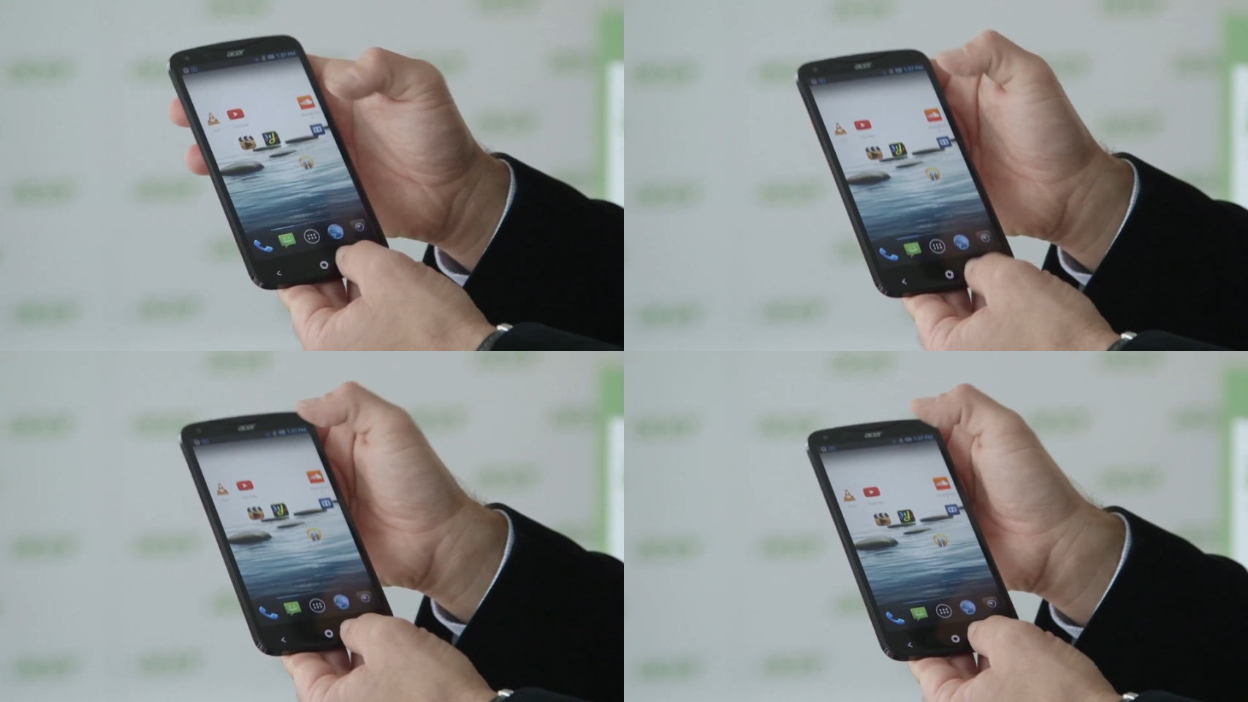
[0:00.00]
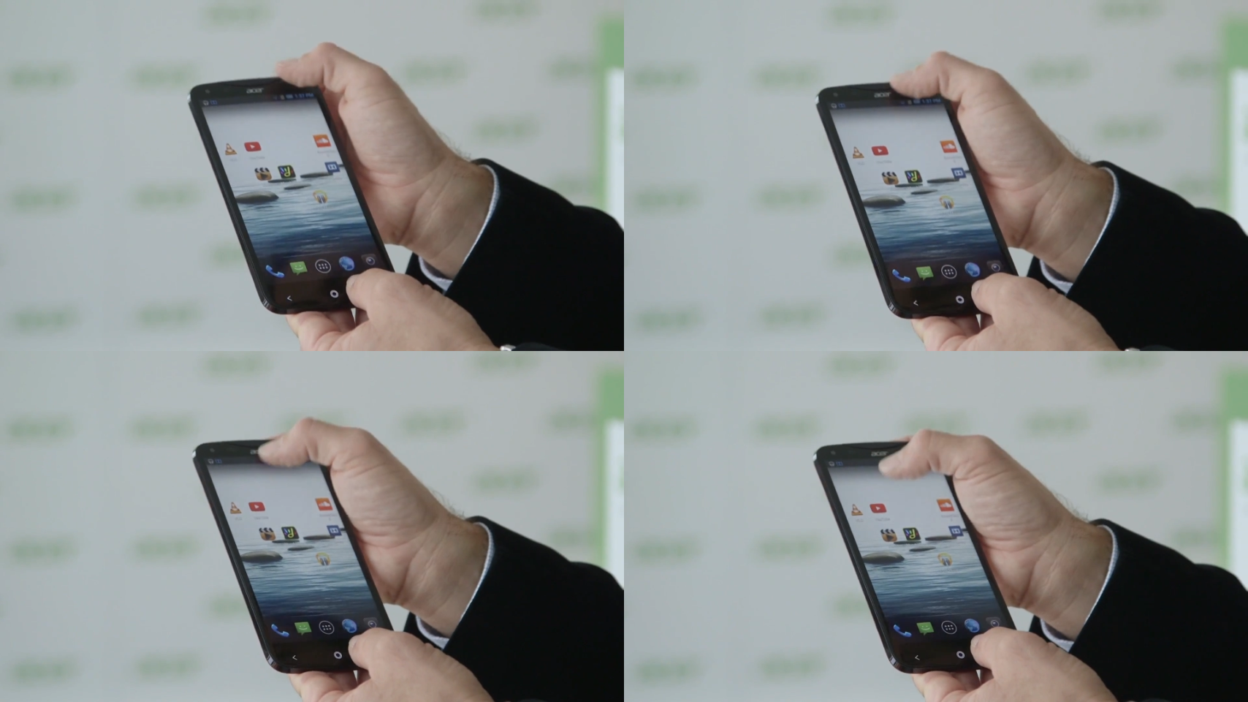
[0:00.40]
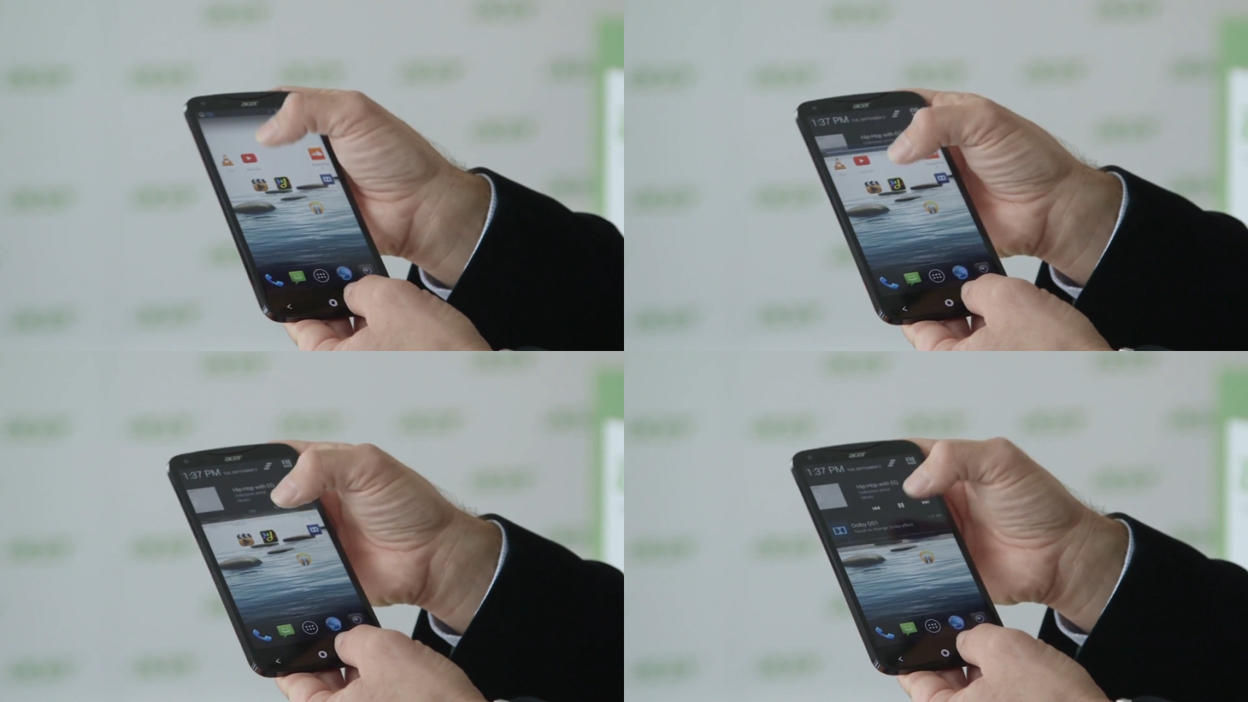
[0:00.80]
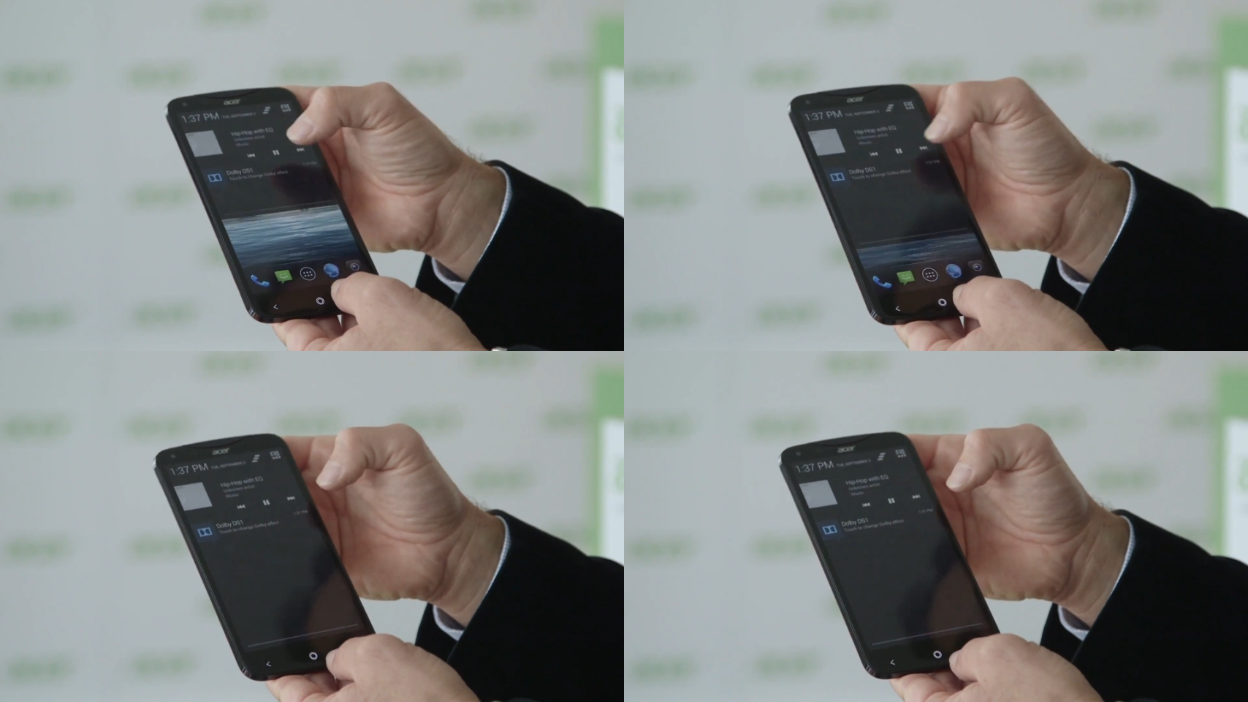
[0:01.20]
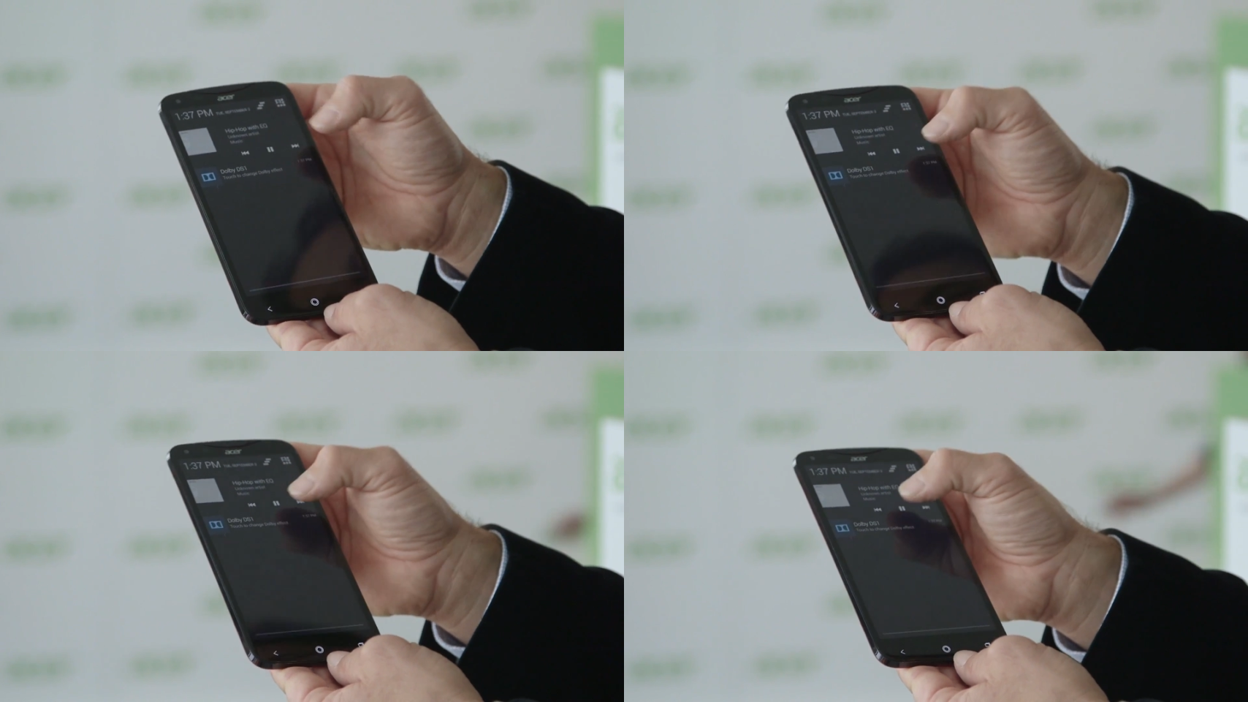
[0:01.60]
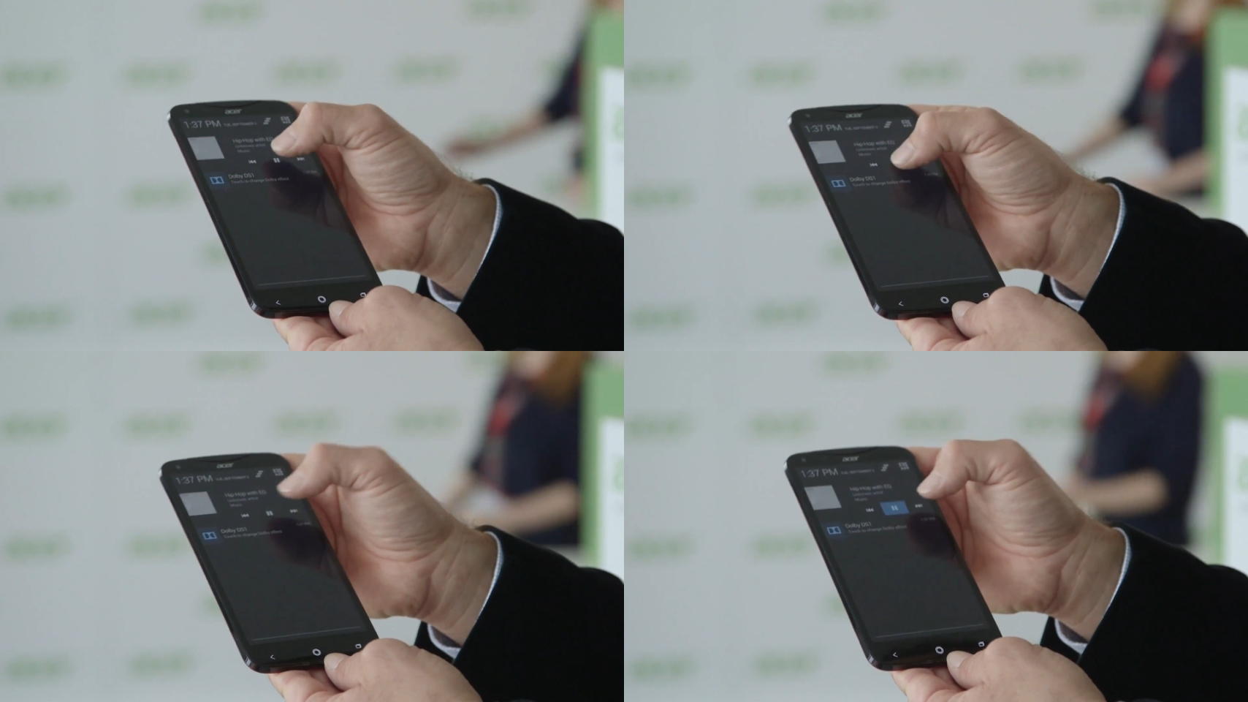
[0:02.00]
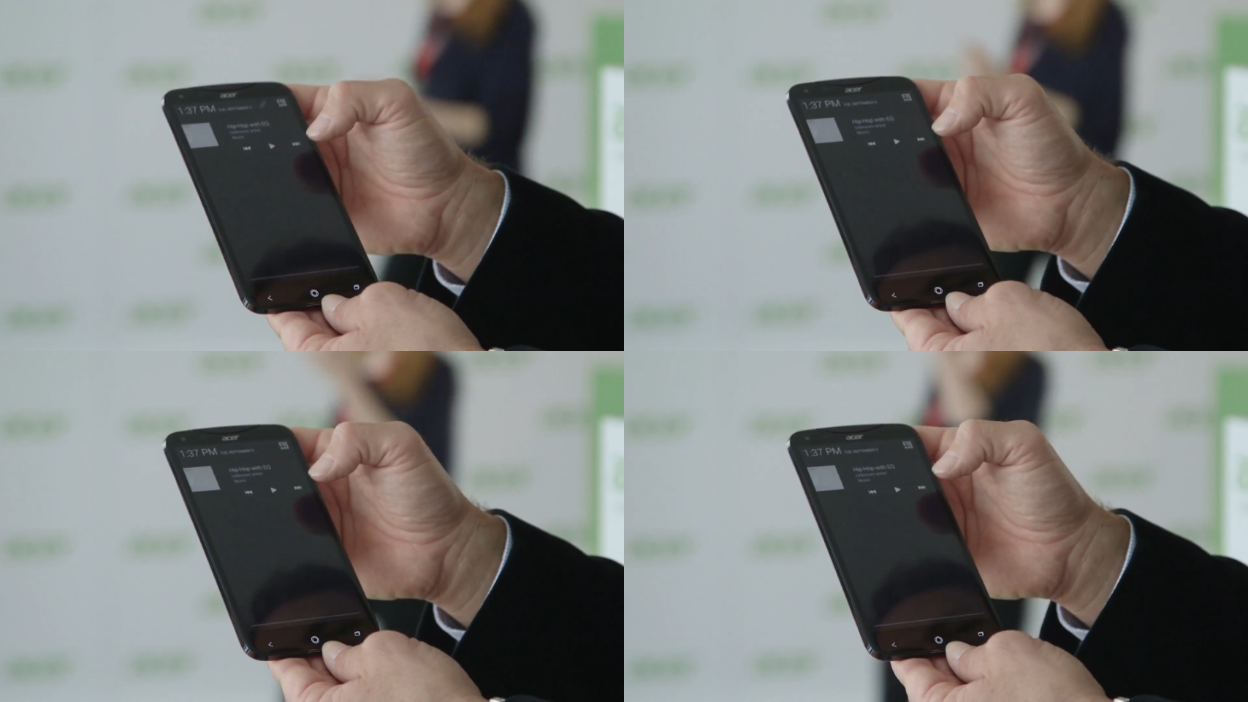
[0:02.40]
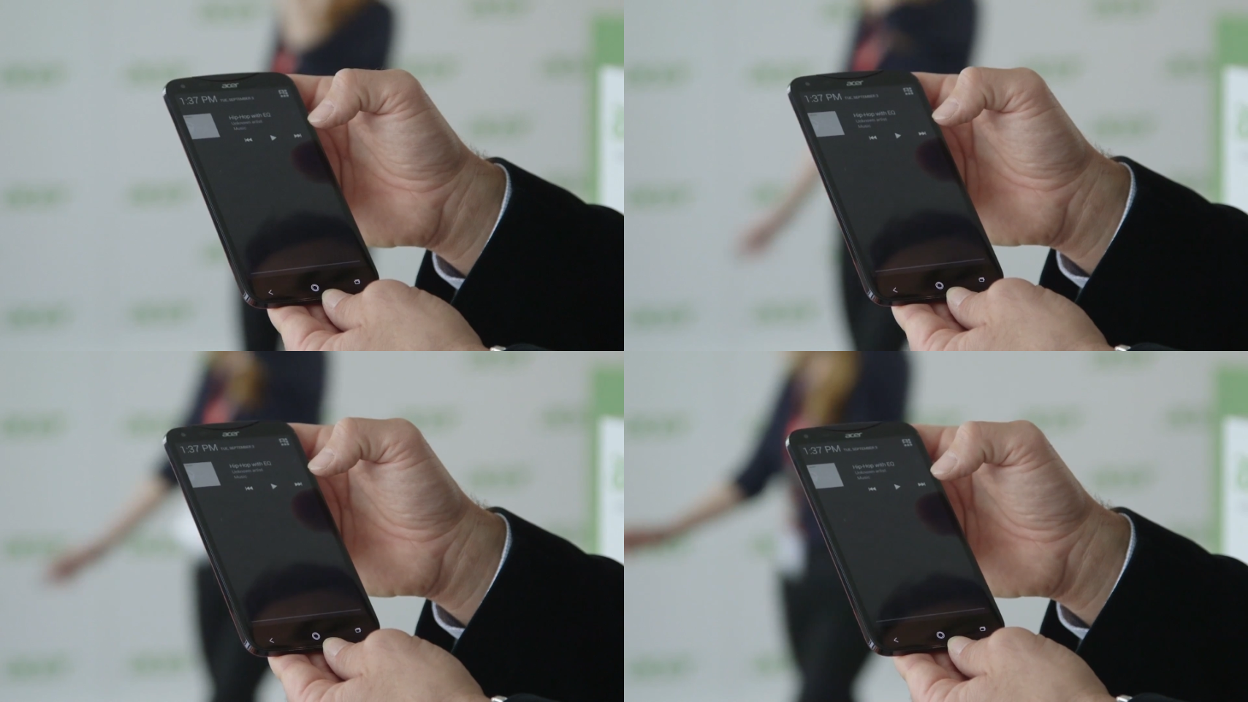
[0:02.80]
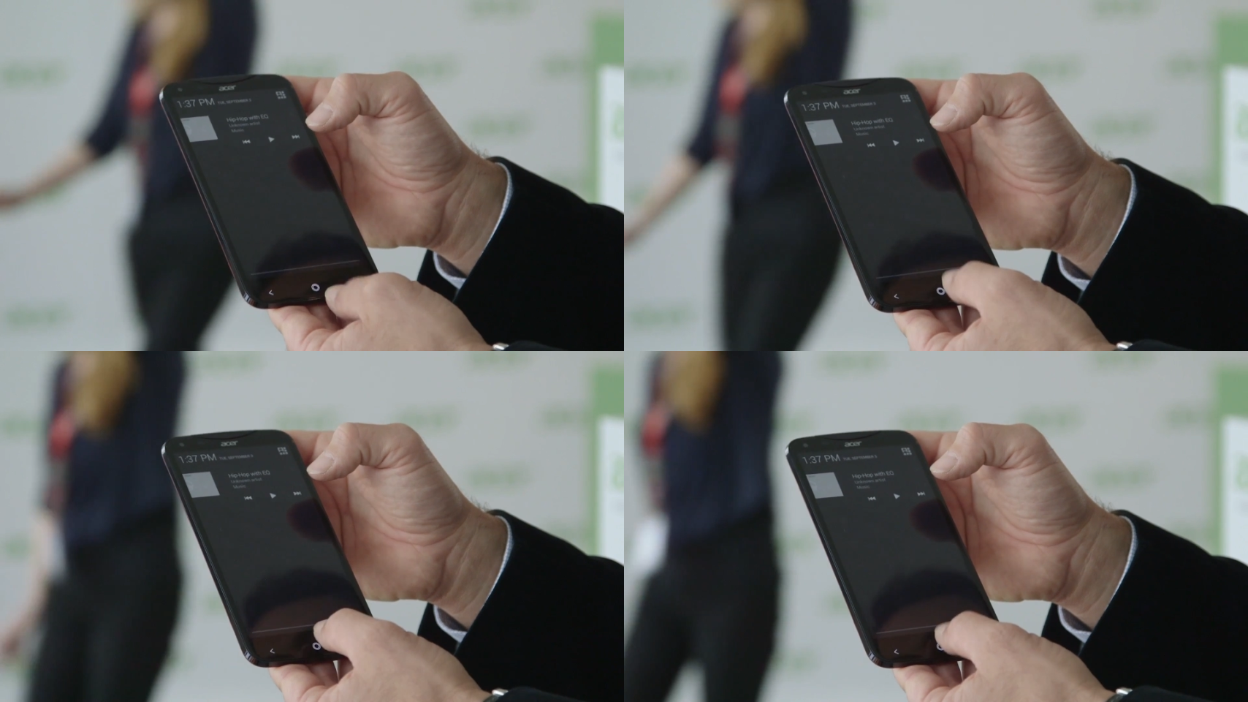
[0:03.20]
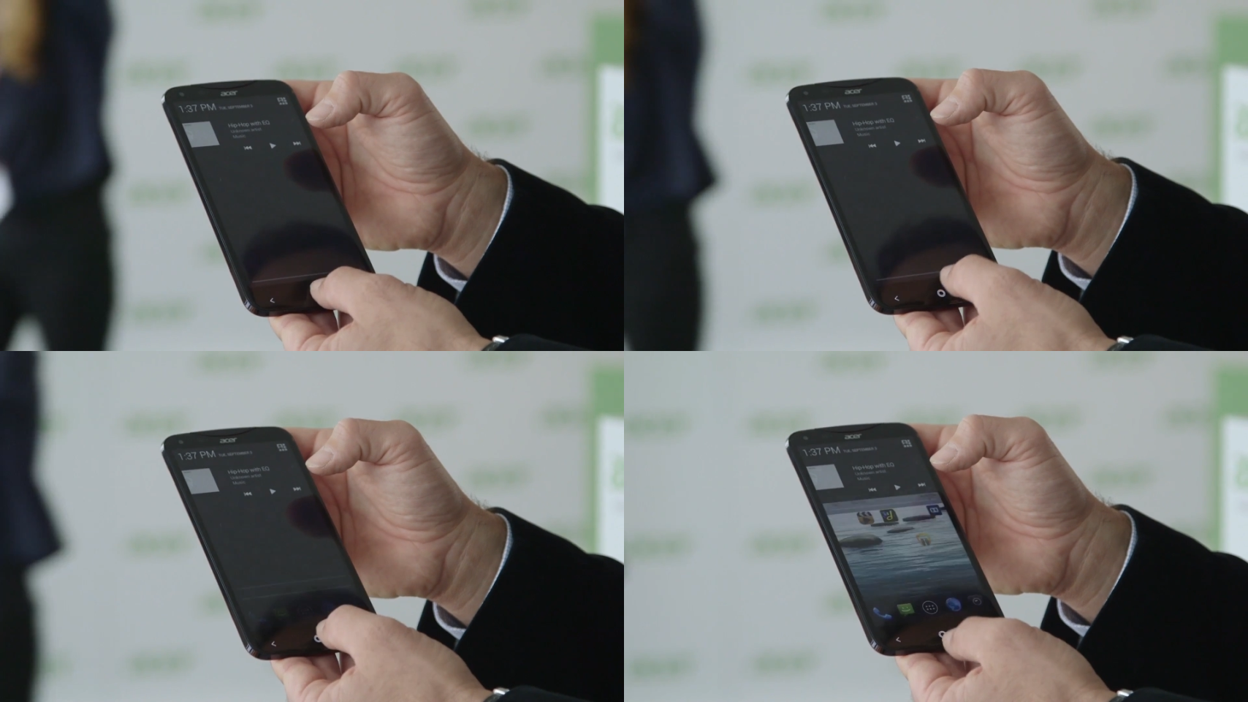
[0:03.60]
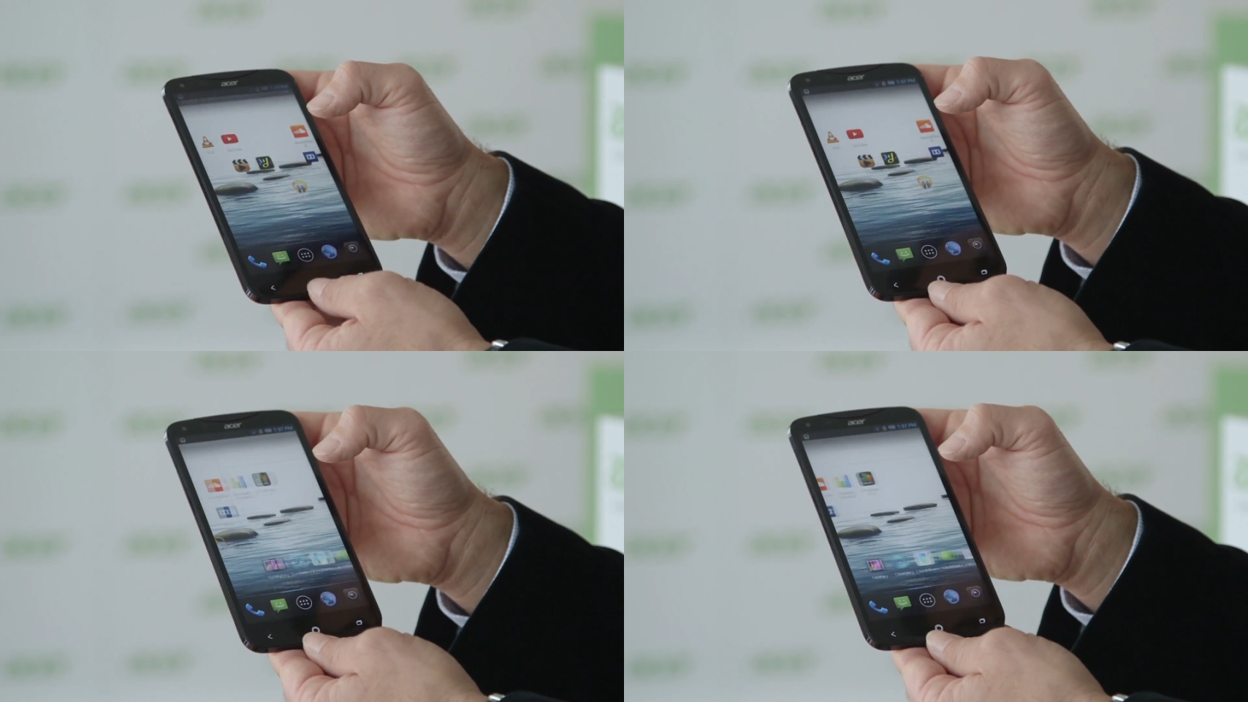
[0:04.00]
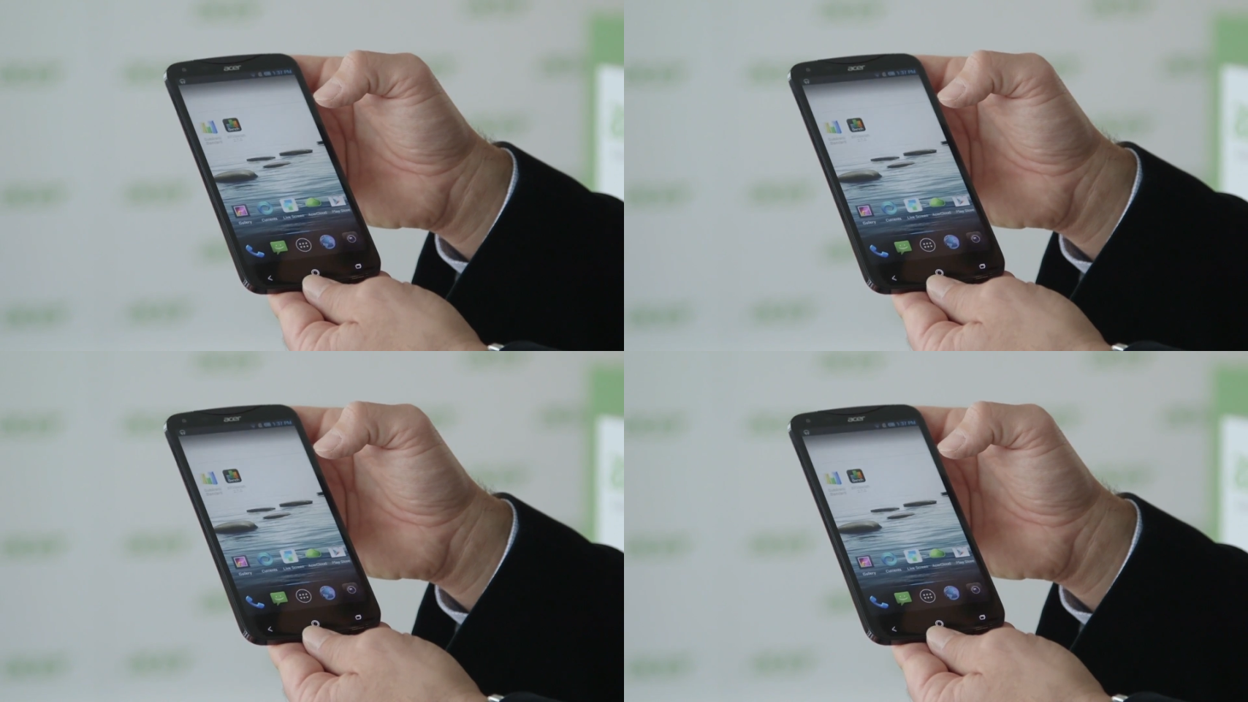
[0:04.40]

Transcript: (no speaker visible)